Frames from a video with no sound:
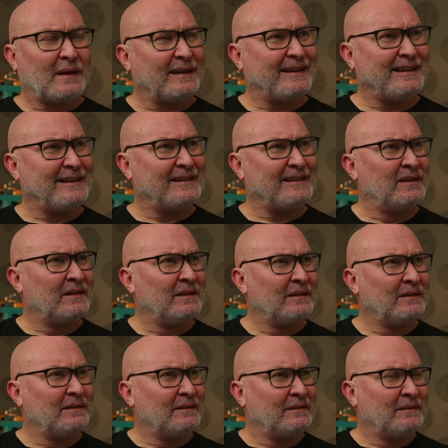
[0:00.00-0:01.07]
Again,
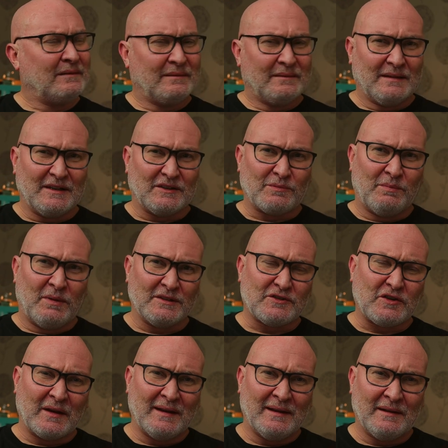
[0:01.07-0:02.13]
it's
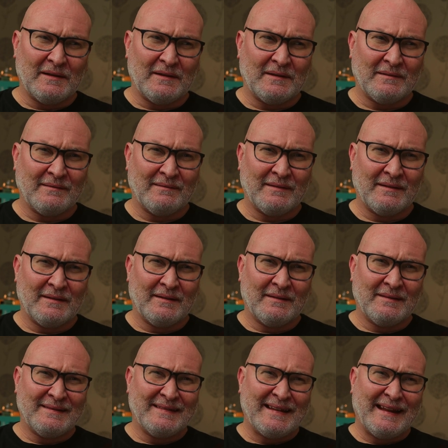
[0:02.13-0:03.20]
much
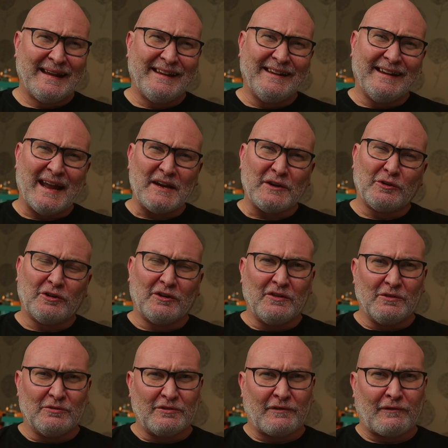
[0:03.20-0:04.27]
lighter
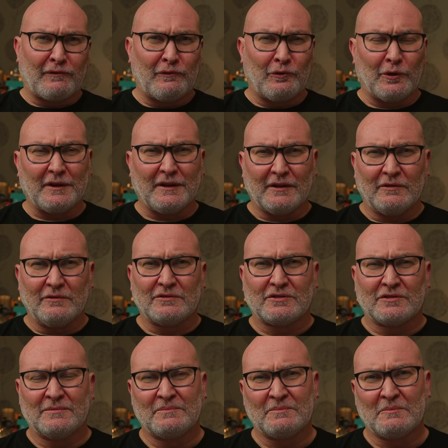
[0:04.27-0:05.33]
on those fruity
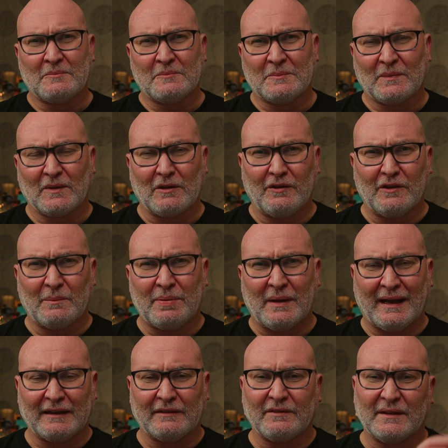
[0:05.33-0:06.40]
notes on the
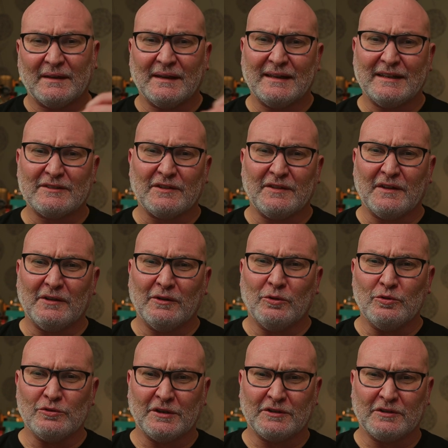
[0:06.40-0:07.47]
palate than it is on the
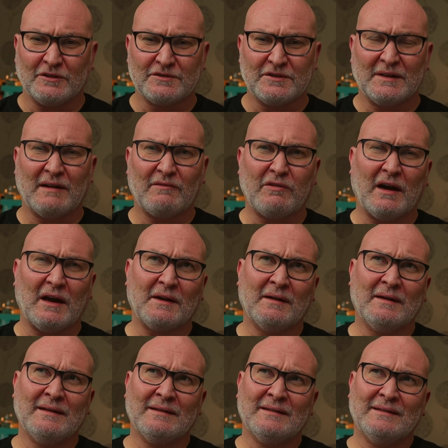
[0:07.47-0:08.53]
nose. It doesn't have
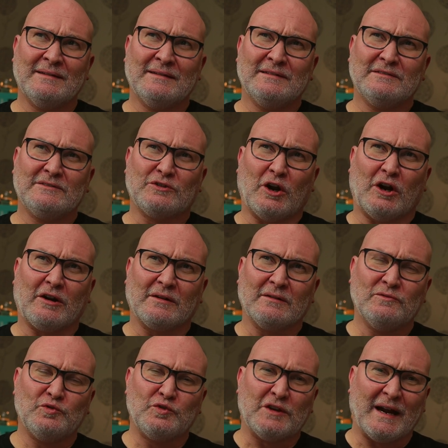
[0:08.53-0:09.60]
that
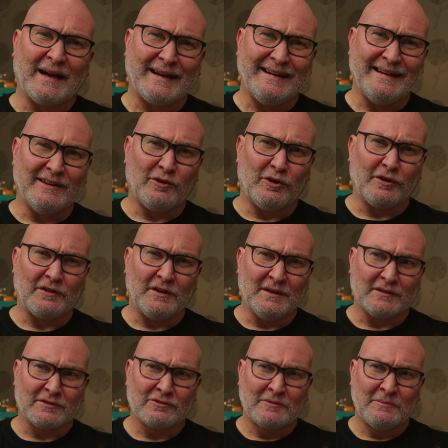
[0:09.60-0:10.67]
dark, danky
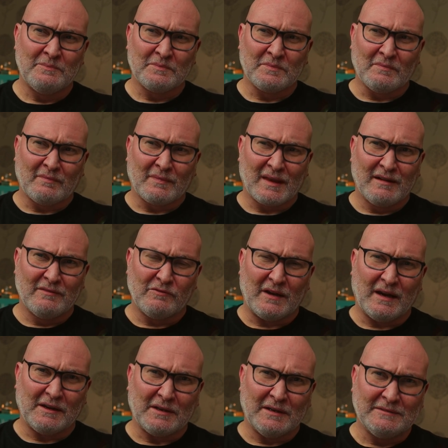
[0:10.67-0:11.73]
earthiness
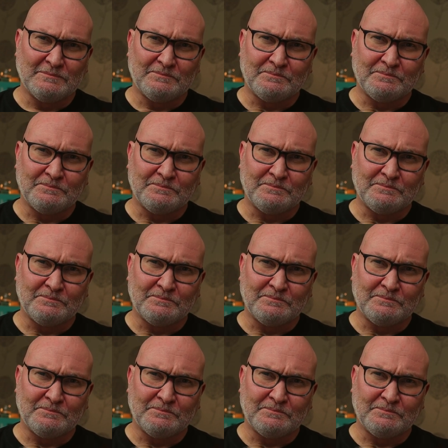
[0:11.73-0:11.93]
that